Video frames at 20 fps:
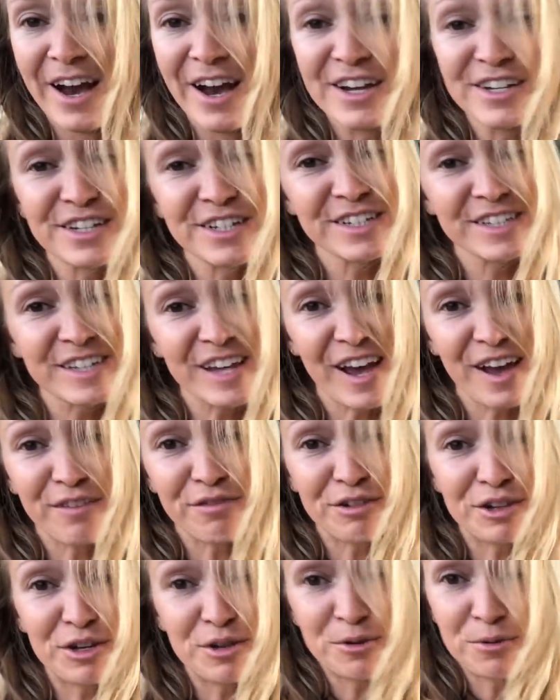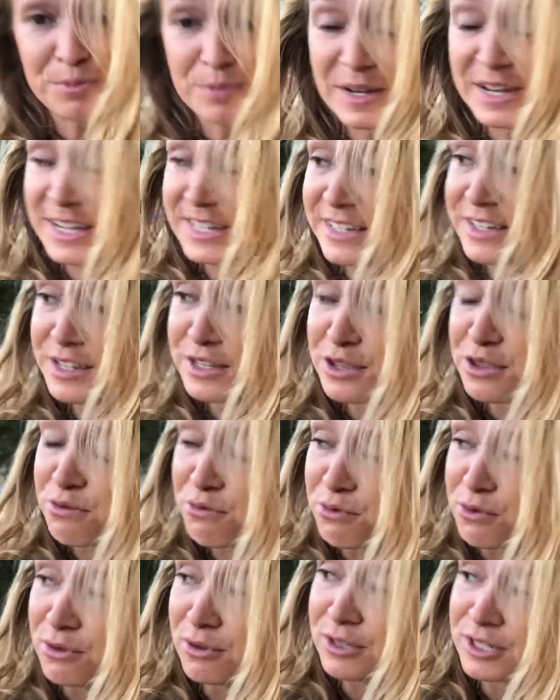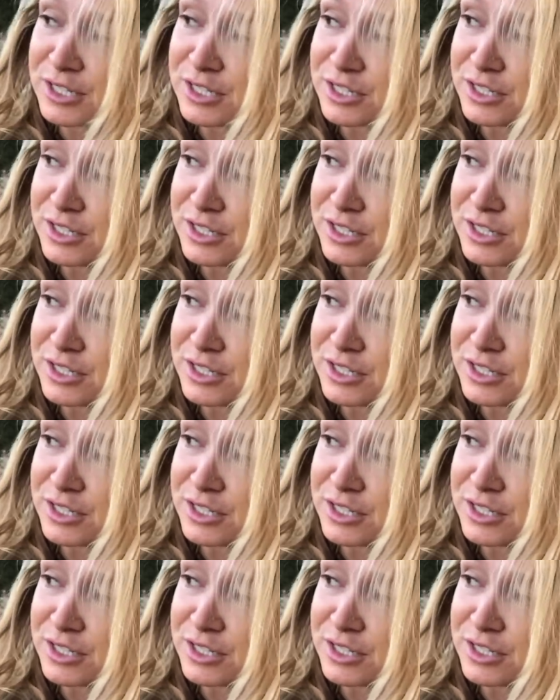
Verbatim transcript: I just have to because it's the rules.